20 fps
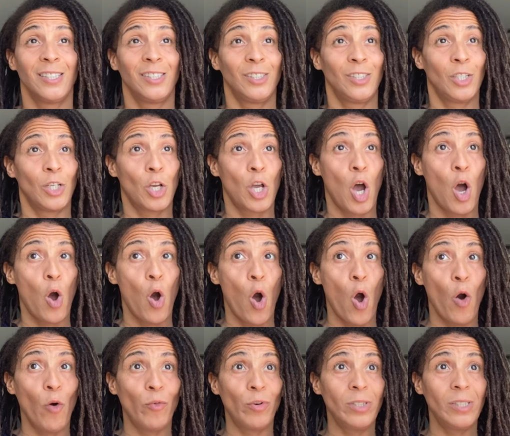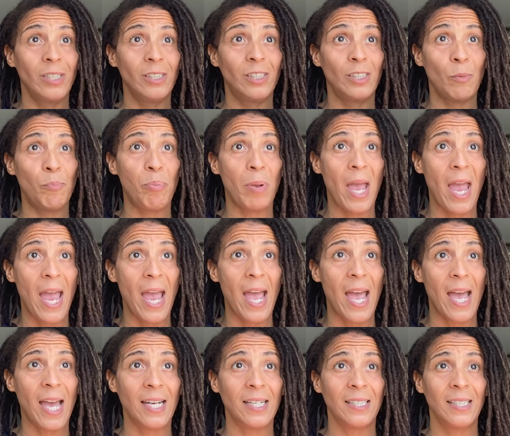to go over to
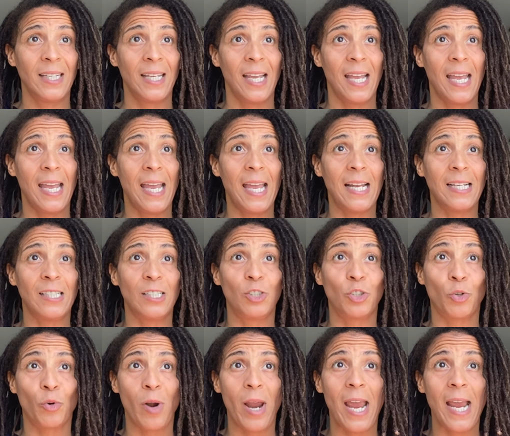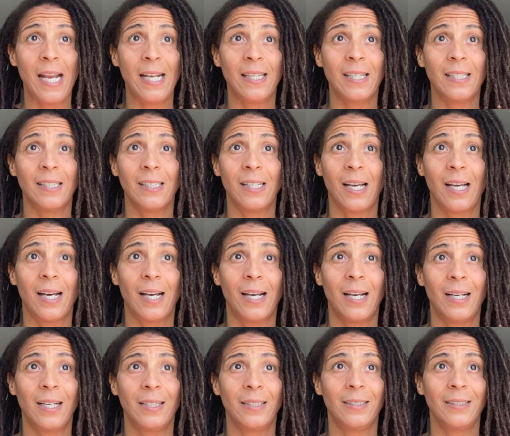Japan and to train the,
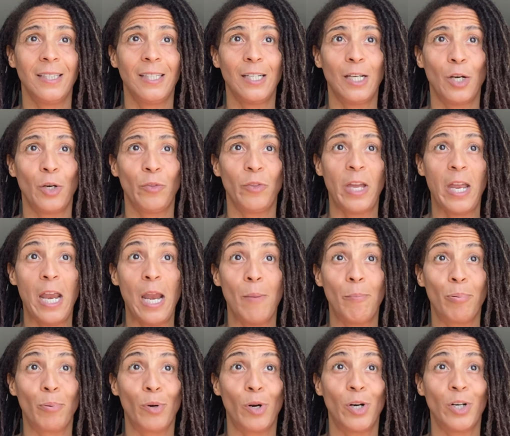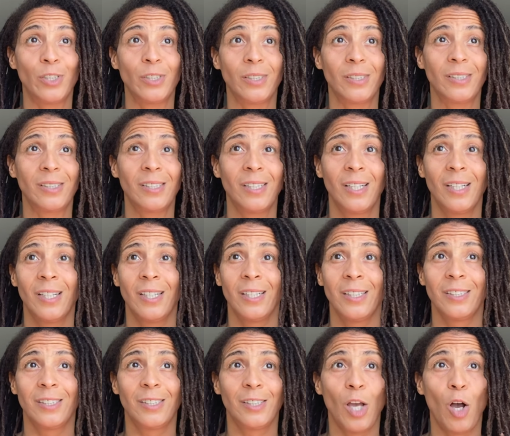uh, you know, the emperor's
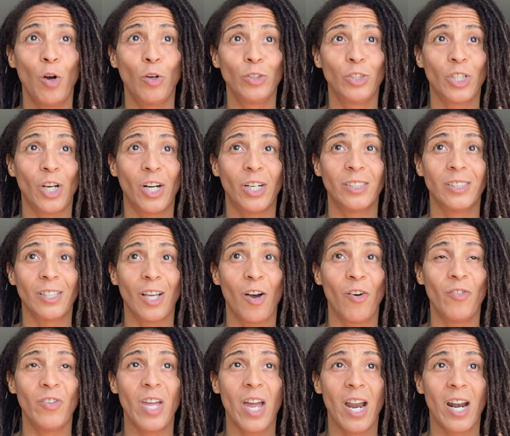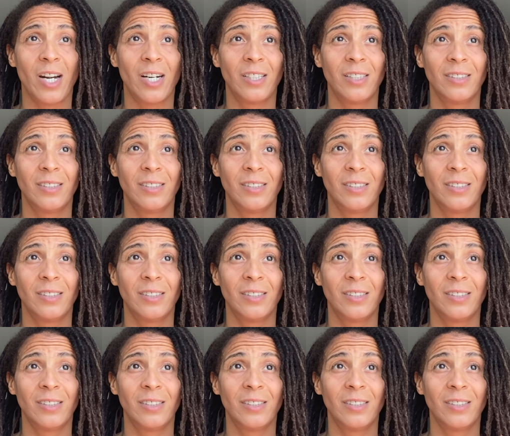soldiers over there.